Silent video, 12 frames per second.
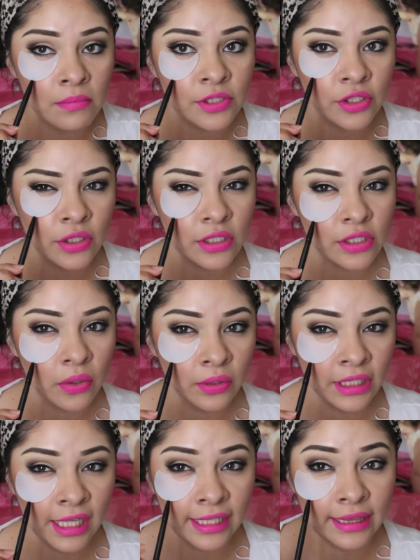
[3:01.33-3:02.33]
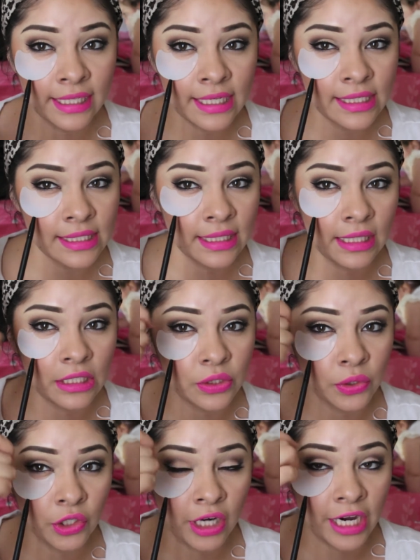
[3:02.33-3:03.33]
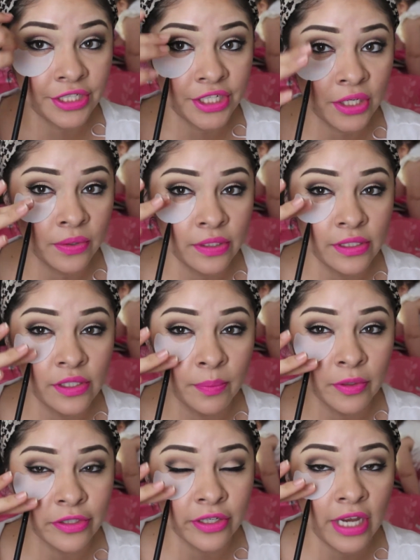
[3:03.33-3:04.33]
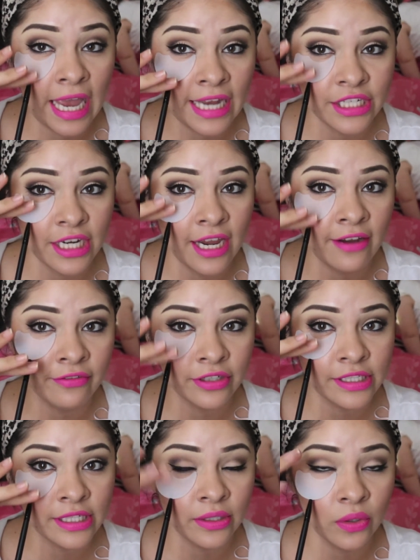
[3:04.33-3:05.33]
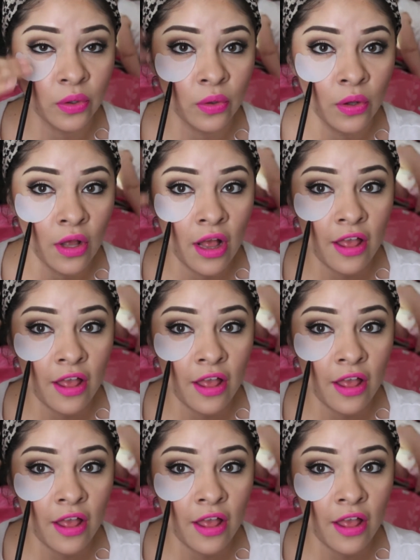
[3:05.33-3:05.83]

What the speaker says: So you just hold it like this and then do your eyeshadow, and it's supposed to catch every single